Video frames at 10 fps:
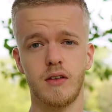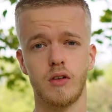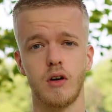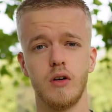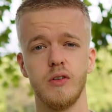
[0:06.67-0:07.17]

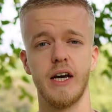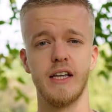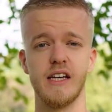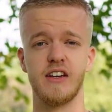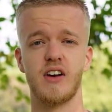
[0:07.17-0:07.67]
So yeah,
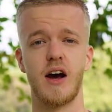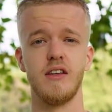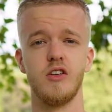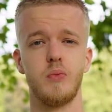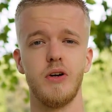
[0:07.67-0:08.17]
the
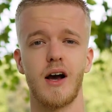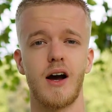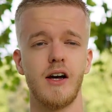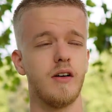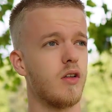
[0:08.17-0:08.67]
anxiety is pretty
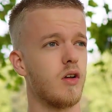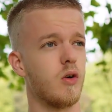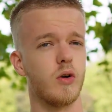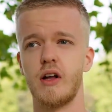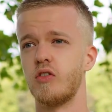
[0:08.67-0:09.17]
high.
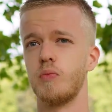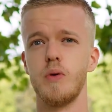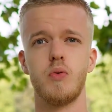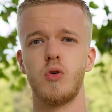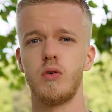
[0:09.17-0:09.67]
All kinds of
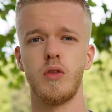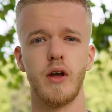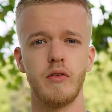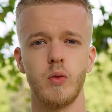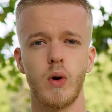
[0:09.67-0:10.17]
people
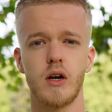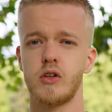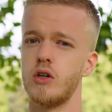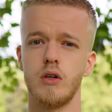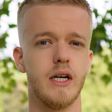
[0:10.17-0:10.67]
everywhere.
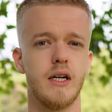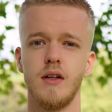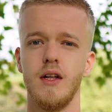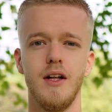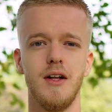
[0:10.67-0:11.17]
So yeah,
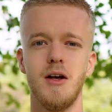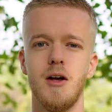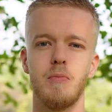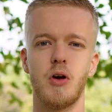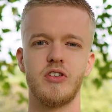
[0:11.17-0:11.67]

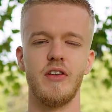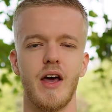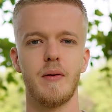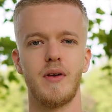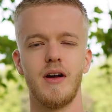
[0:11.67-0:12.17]
must
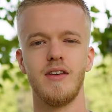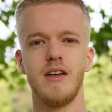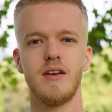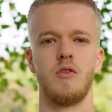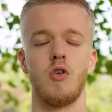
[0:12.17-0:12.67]
adapt, I
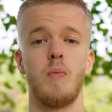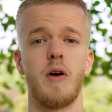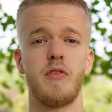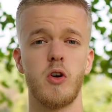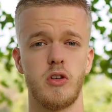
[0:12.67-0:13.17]
think. So
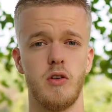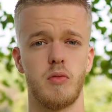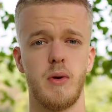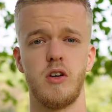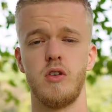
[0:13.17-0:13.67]
my first
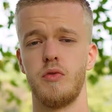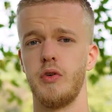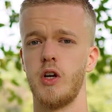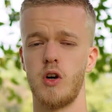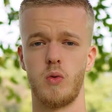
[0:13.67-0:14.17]
informational
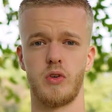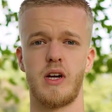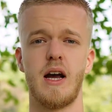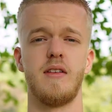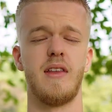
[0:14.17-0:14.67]
video was
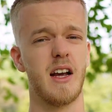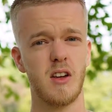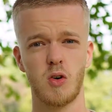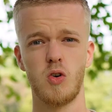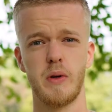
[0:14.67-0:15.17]
kind of
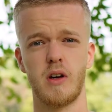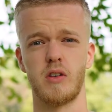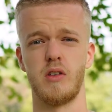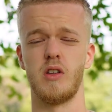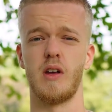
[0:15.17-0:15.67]
technical
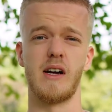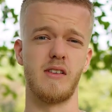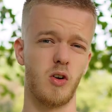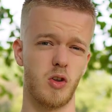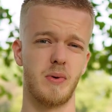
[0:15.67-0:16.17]
because I
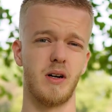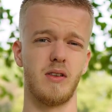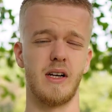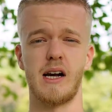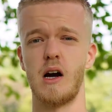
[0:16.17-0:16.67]
talked
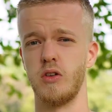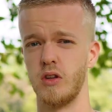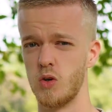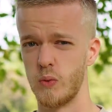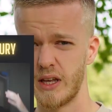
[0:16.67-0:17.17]
about like how to
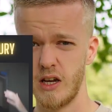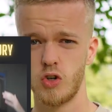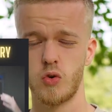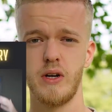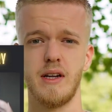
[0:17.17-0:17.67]
deal with
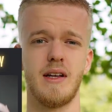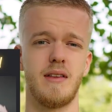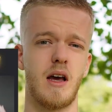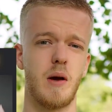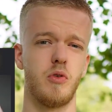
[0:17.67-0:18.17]
injury and
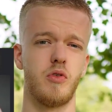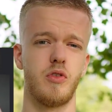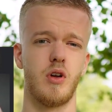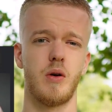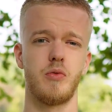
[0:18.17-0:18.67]
that types of
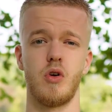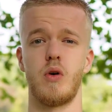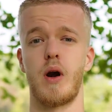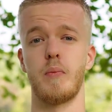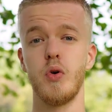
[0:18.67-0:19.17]
stuff.
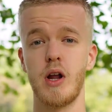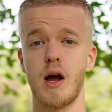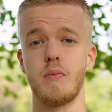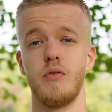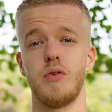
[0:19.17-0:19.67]
So I'm pretty
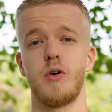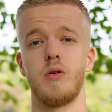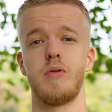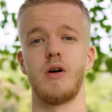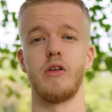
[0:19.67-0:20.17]
hyped to talk
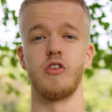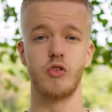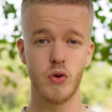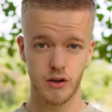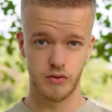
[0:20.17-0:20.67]
about a
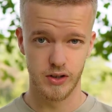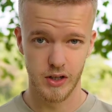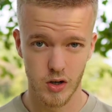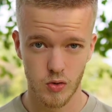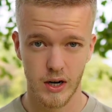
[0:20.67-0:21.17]
strength
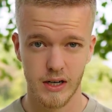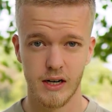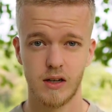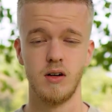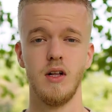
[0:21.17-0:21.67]
video right
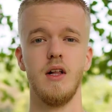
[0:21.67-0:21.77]
now.